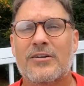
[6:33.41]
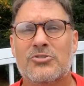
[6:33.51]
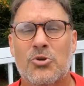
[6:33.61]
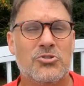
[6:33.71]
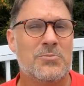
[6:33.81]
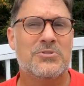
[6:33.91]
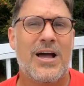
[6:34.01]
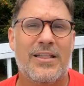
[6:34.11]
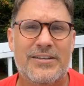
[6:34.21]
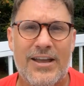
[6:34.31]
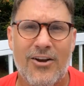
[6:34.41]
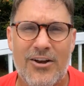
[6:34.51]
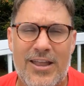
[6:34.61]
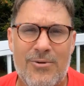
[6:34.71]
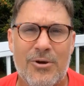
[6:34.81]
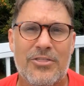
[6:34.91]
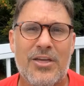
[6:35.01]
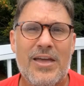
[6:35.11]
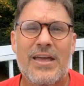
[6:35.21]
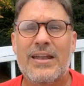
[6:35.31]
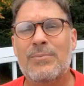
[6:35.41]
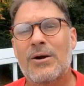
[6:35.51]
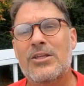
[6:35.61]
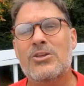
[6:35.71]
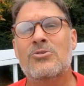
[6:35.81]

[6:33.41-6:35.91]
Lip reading: show some solidarity with anybody